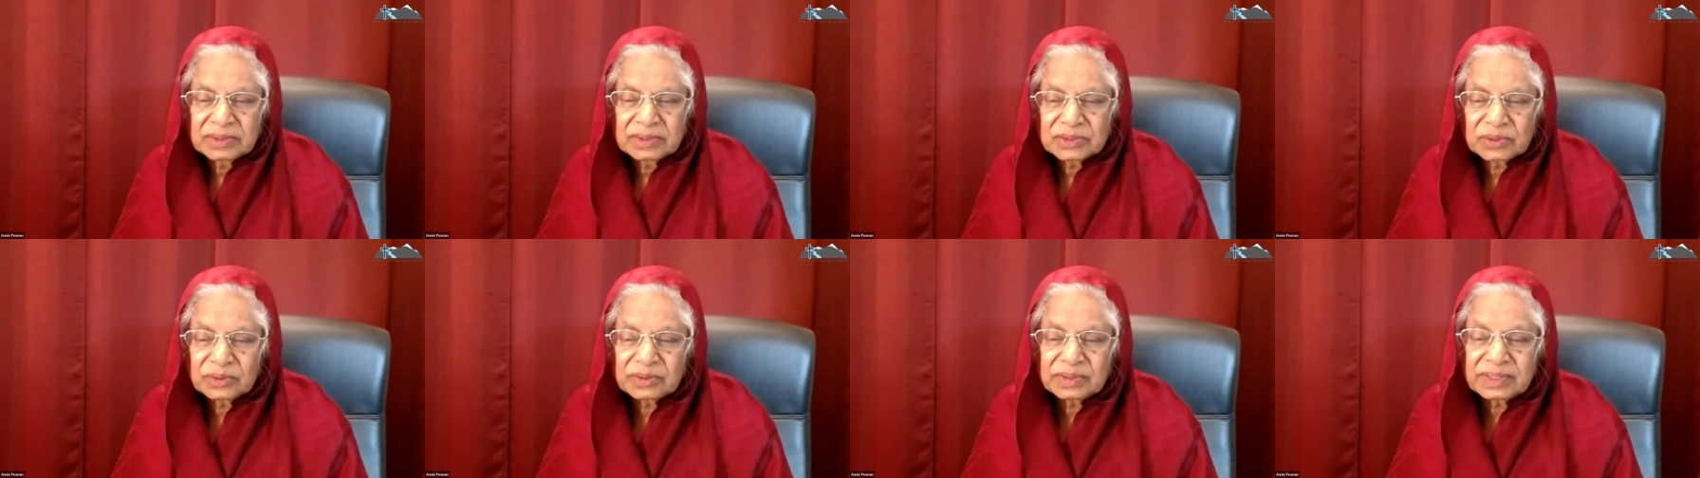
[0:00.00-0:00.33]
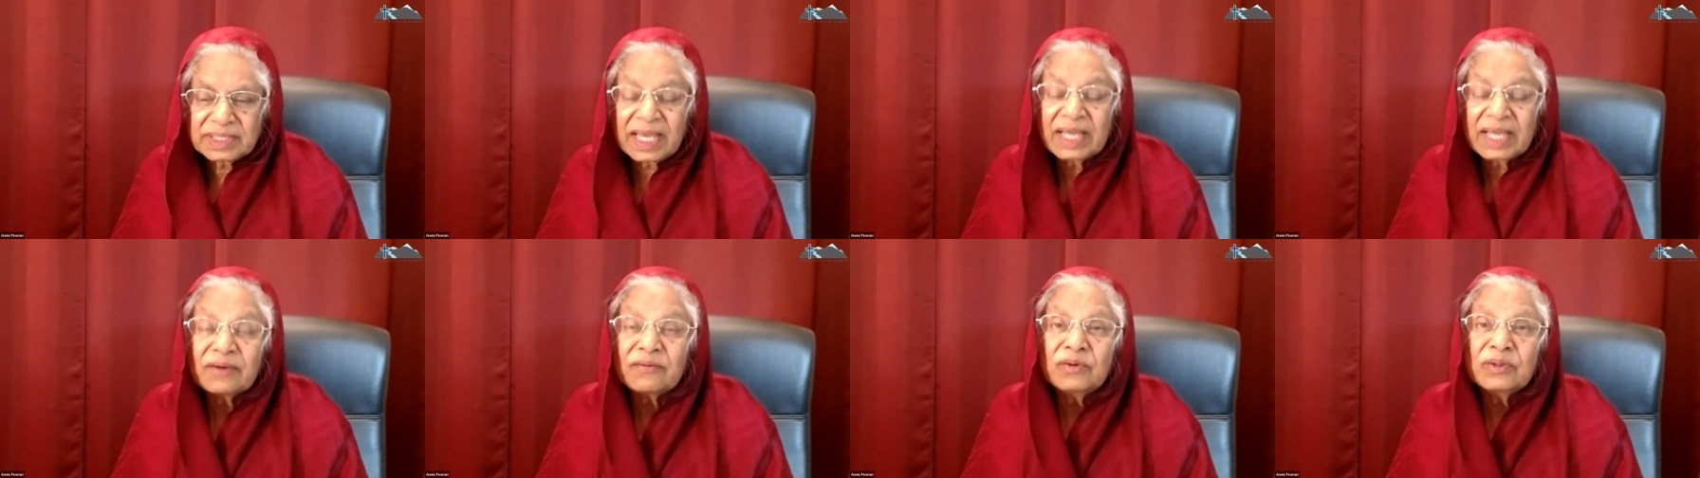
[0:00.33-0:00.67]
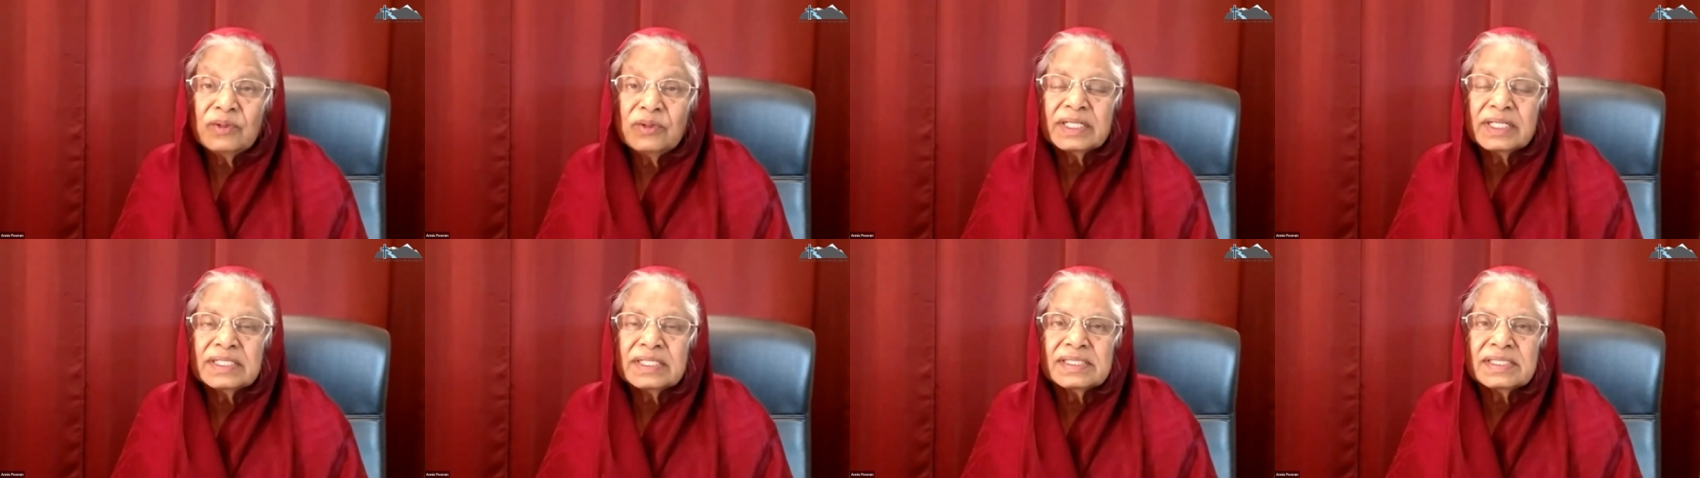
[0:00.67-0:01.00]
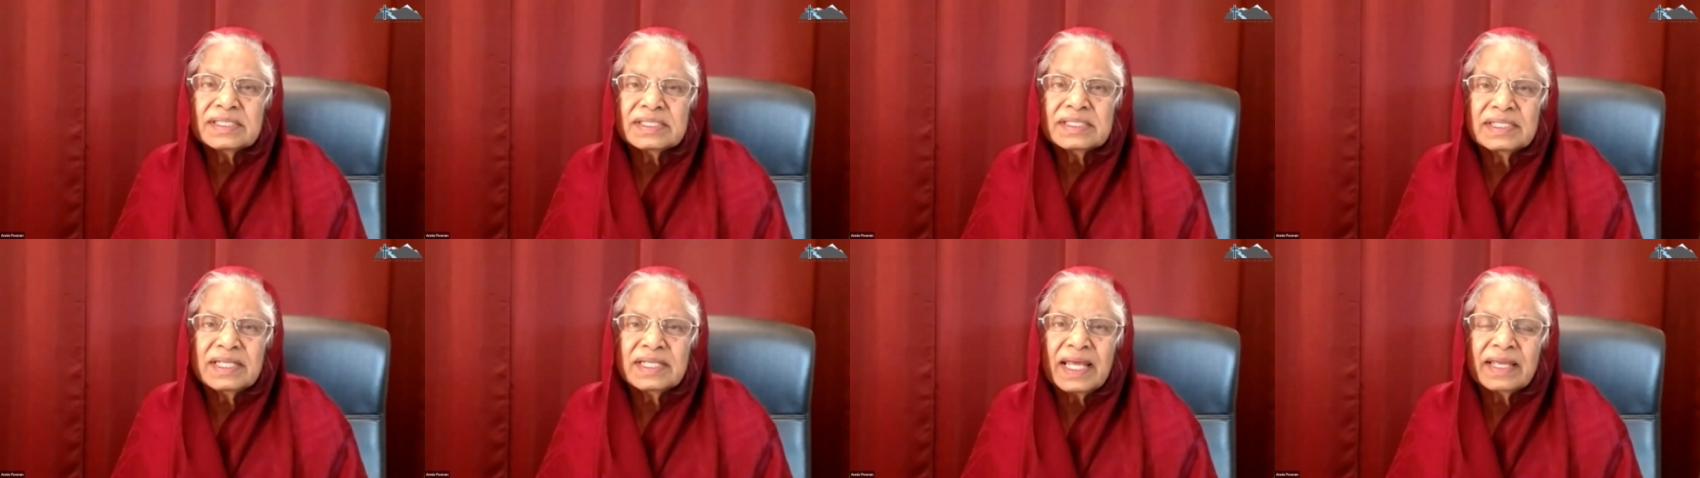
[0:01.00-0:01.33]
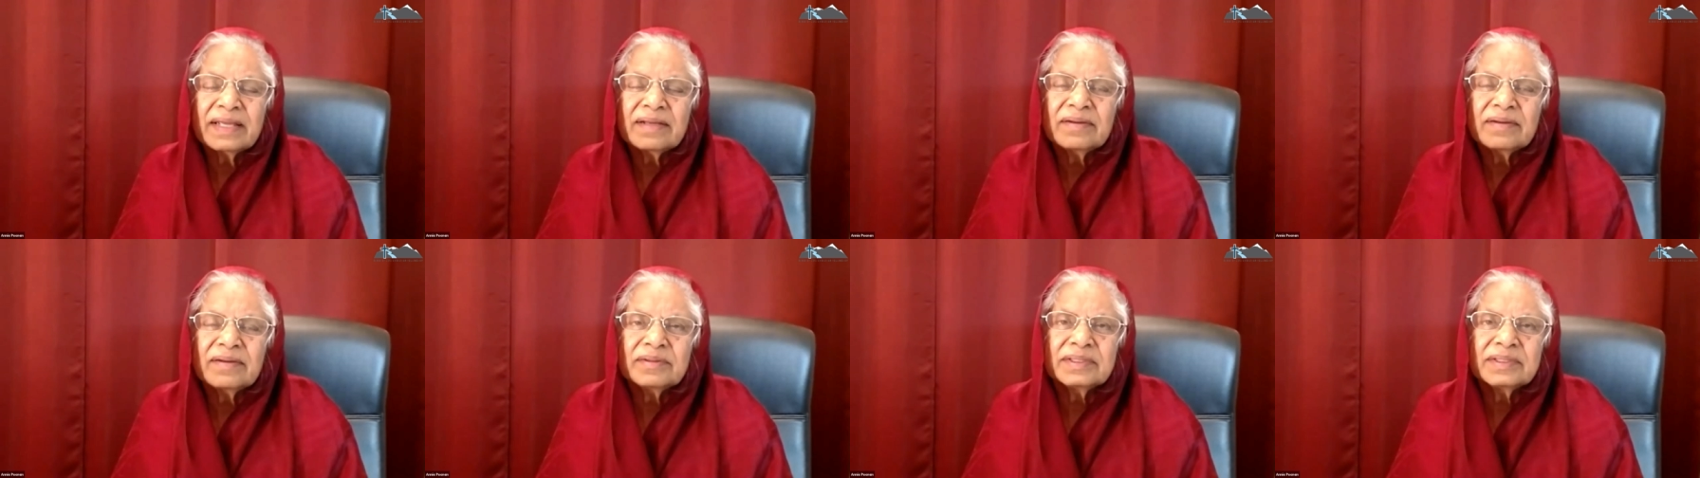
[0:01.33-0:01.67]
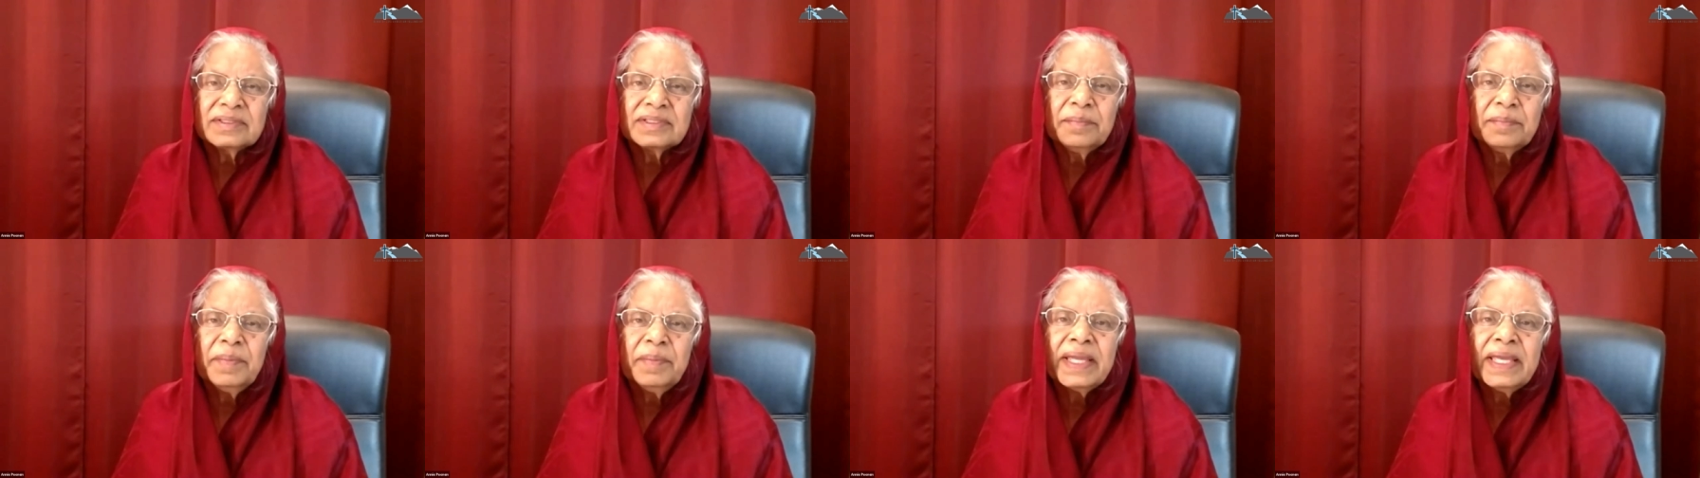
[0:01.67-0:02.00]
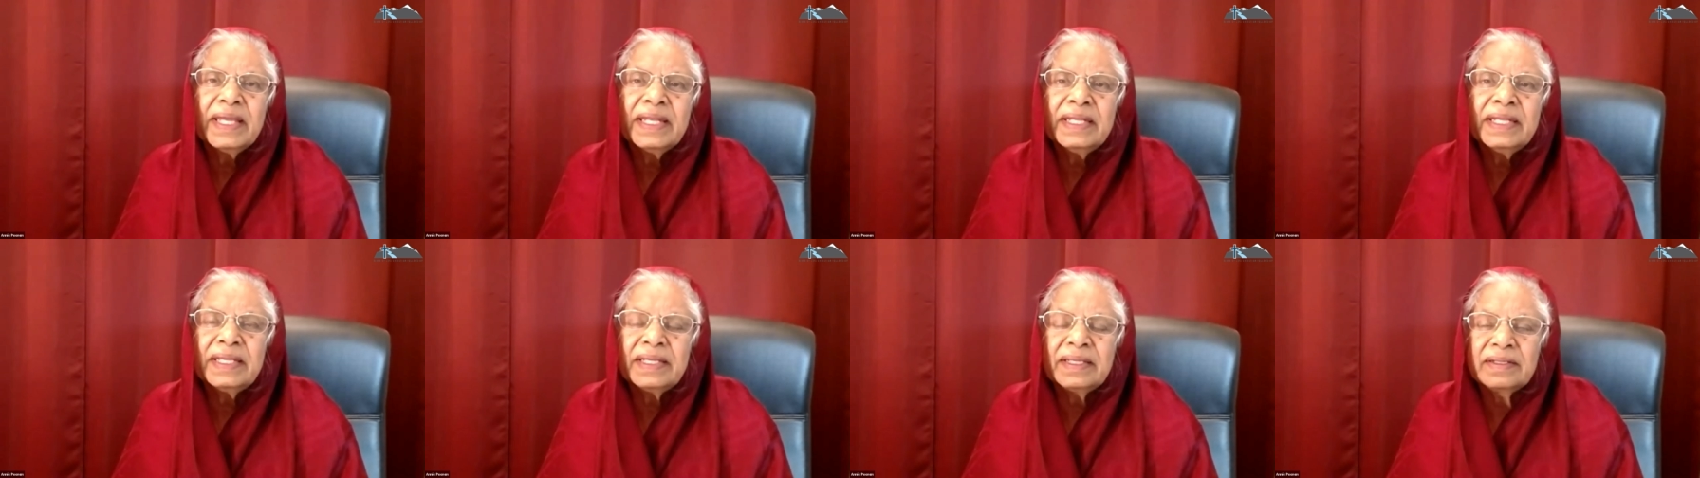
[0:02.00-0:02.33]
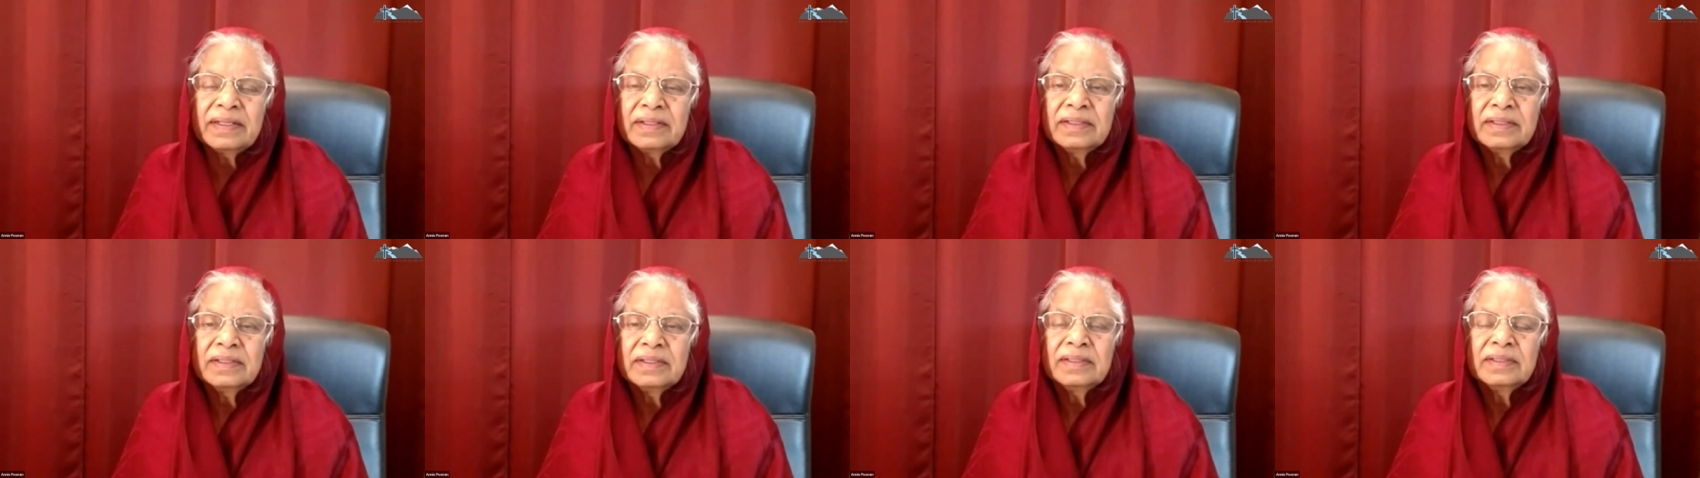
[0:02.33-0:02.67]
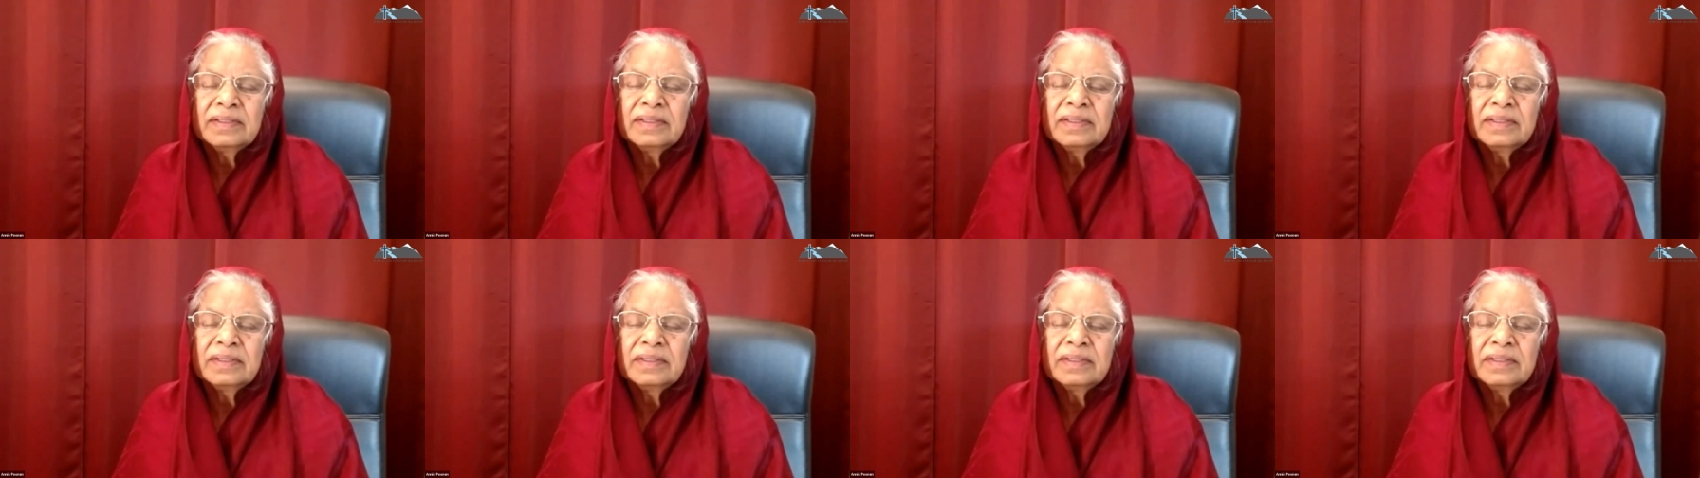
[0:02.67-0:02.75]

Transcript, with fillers: So, thankfulness is like the beginning,